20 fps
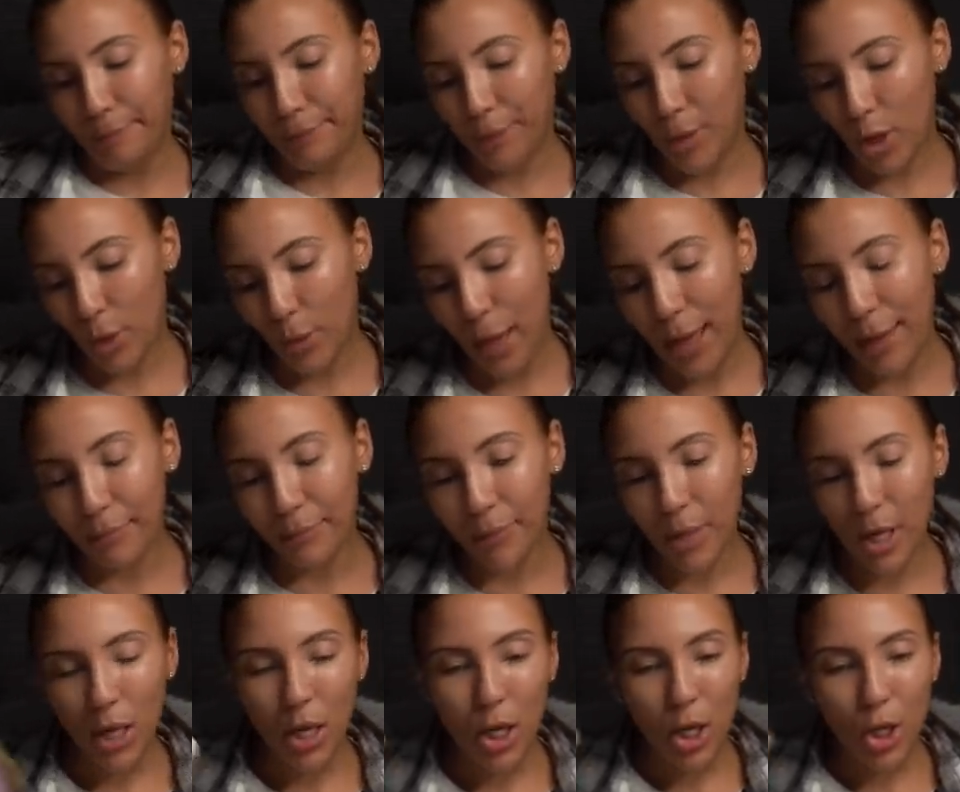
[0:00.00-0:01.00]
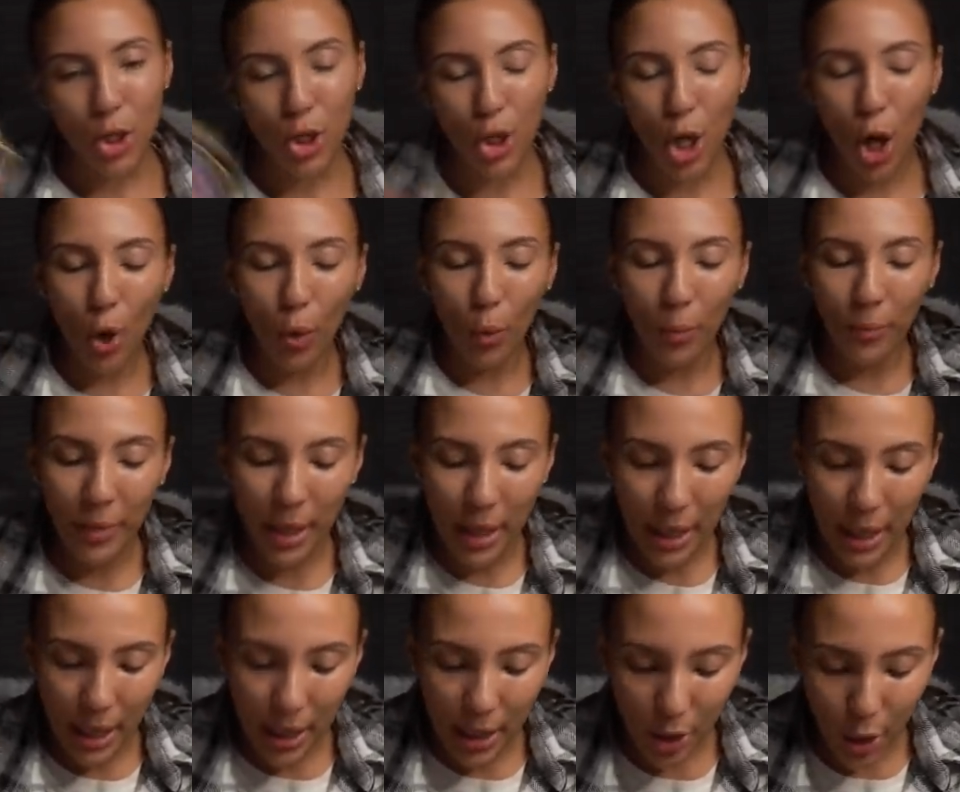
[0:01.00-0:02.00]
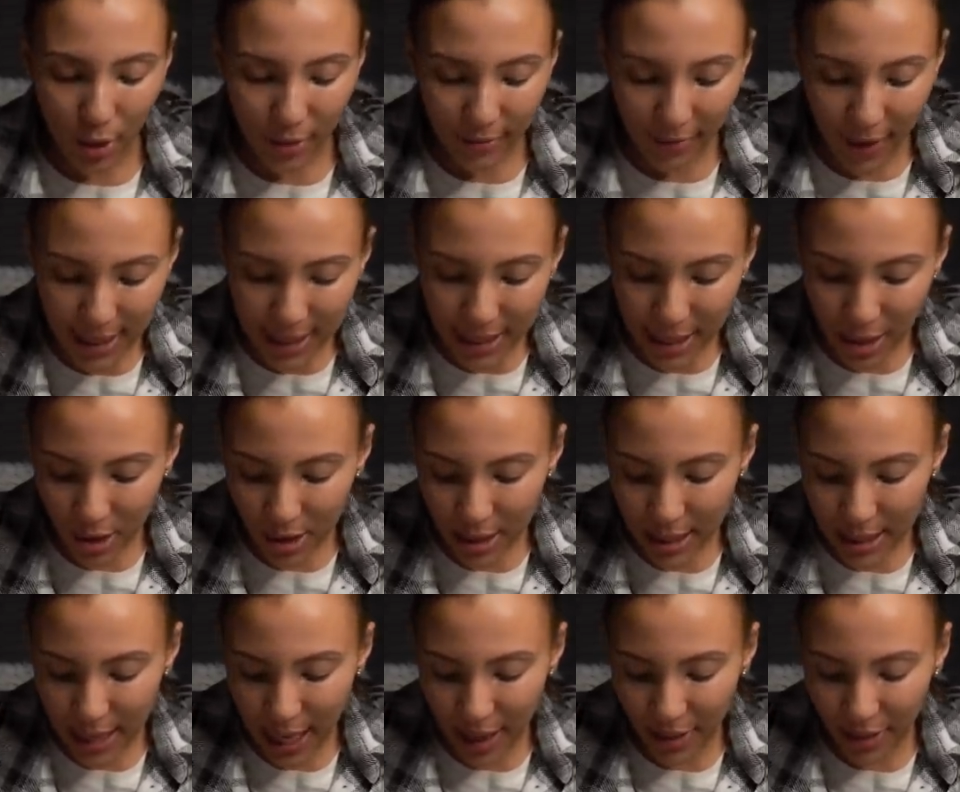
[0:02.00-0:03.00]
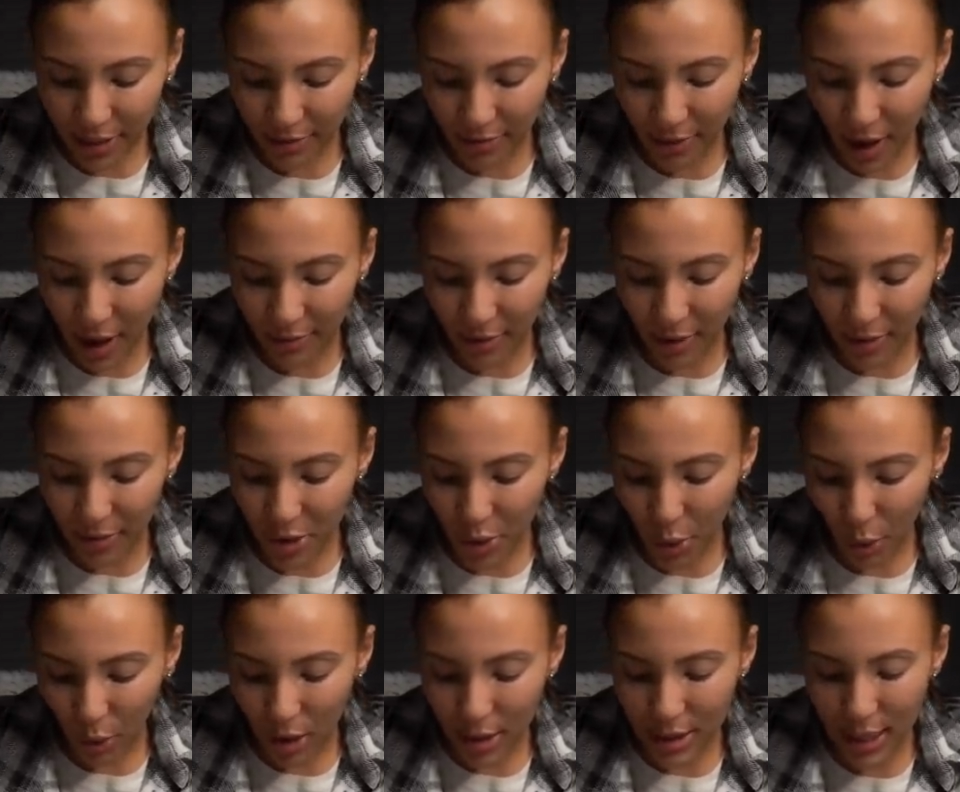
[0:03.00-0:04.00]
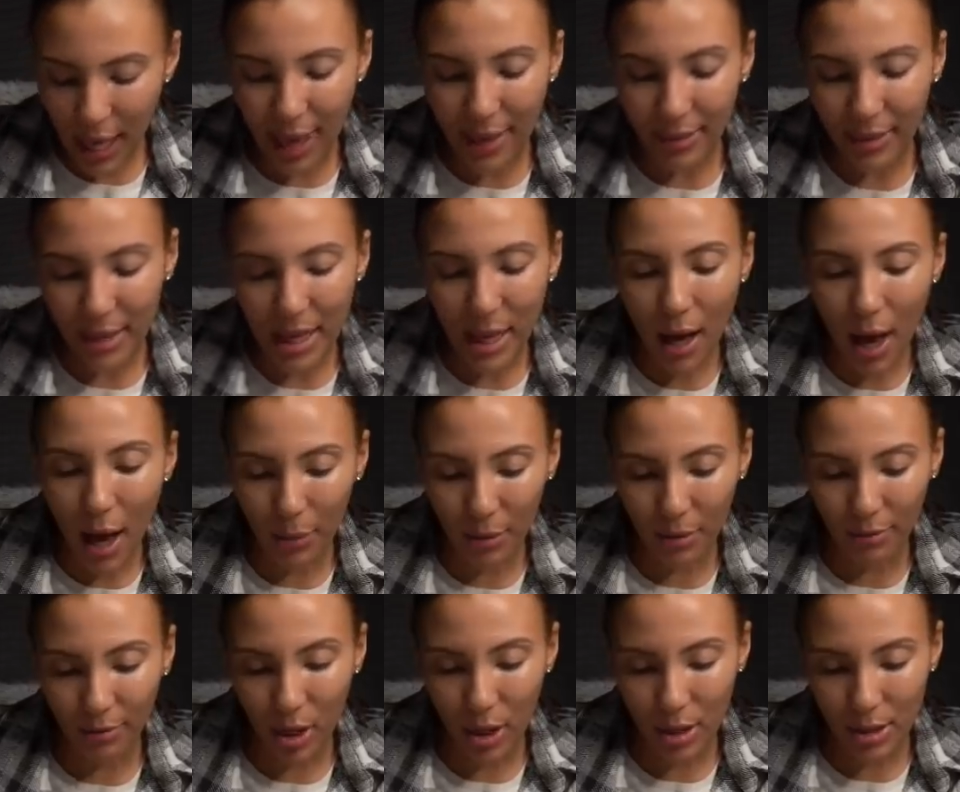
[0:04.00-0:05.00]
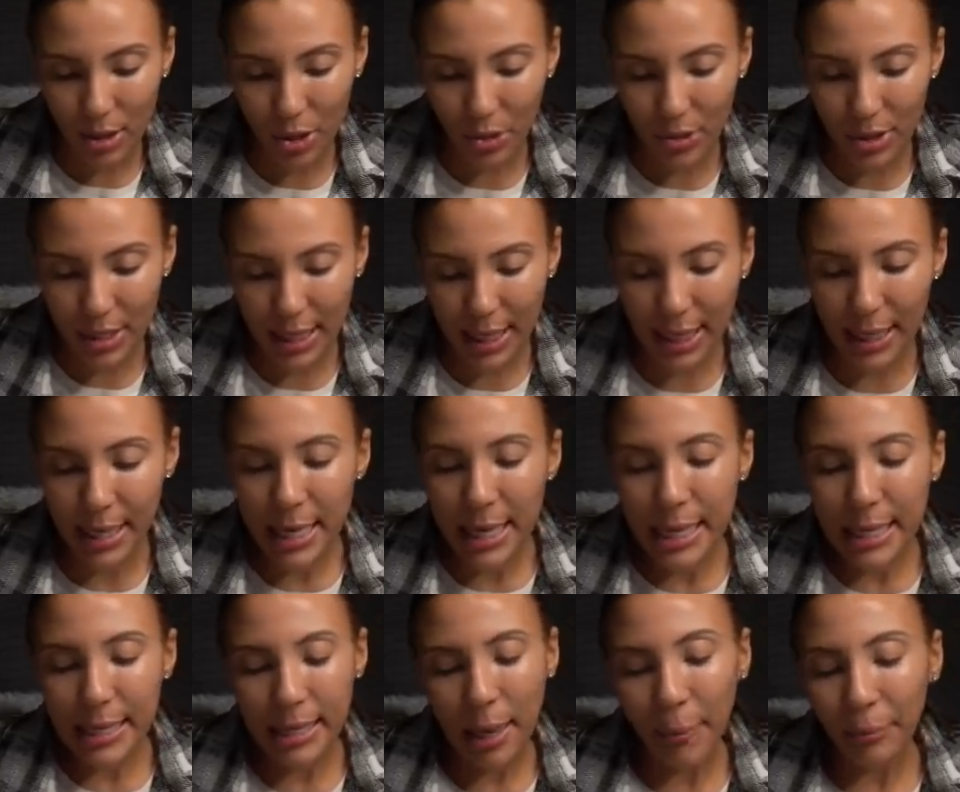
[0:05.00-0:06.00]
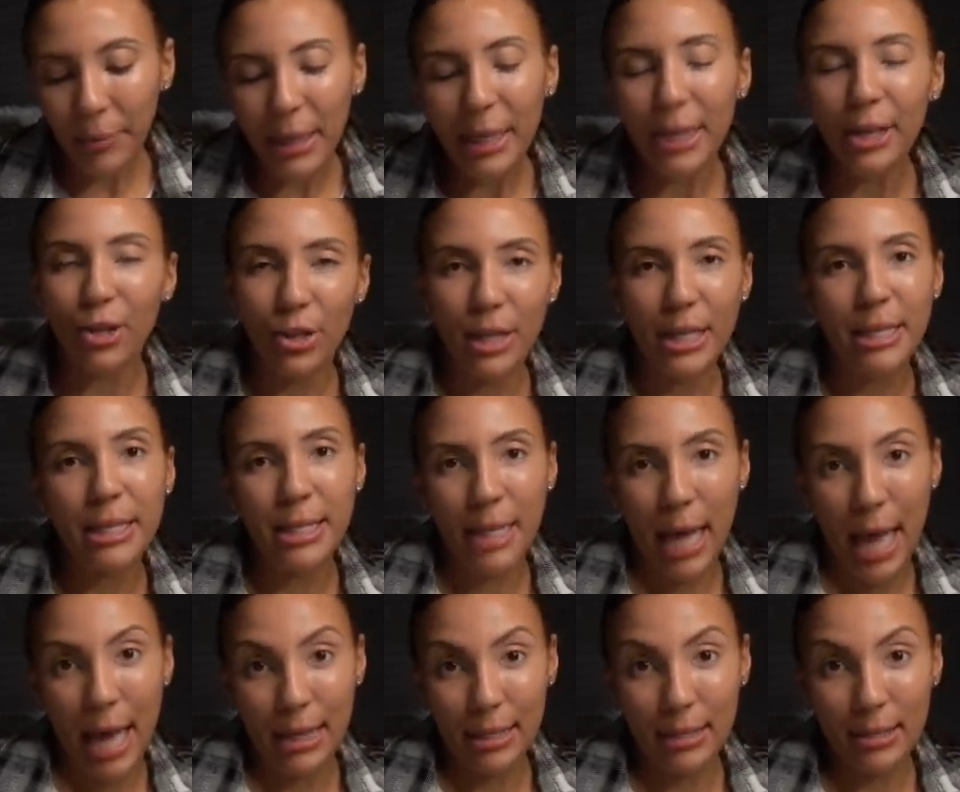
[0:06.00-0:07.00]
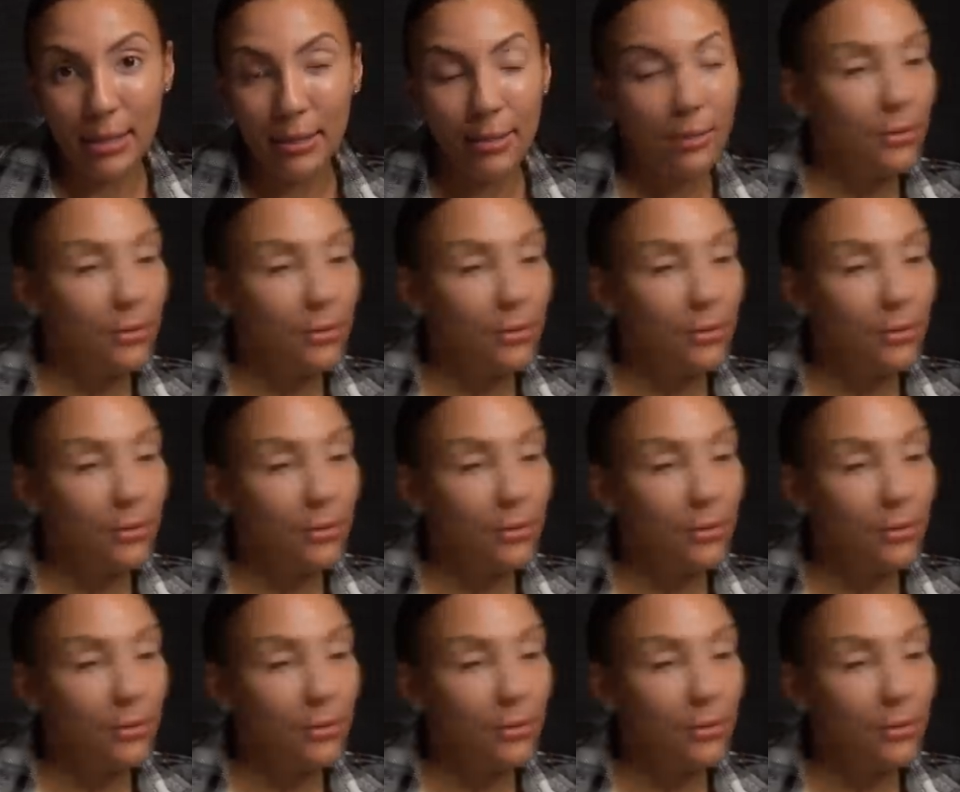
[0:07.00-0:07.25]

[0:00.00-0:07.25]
Okay, so your advice here is the Death, the Five of Swords, and the Hierophant. You see, something here needs to end.